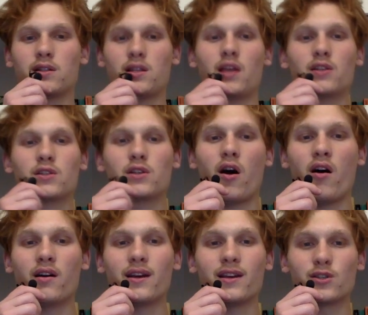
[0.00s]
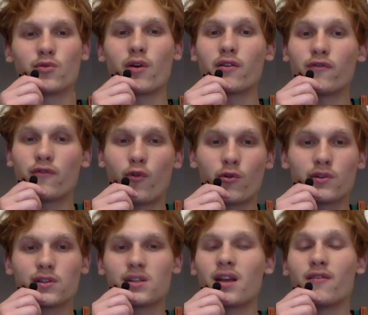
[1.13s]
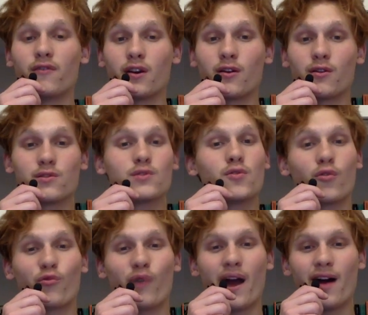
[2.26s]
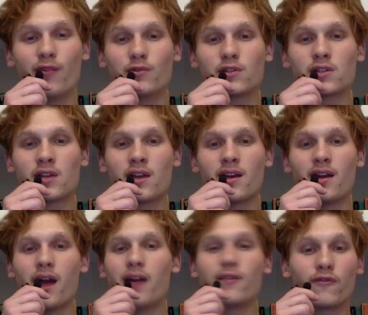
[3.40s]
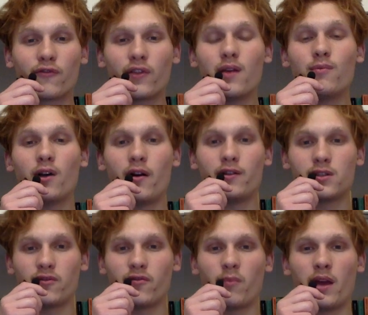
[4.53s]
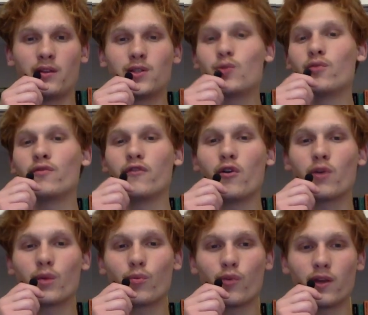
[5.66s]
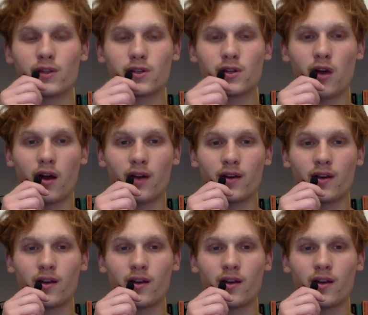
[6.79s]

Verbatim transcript: that song has great force and vigor to arouse and inflame the hearts of men to invoke and praise God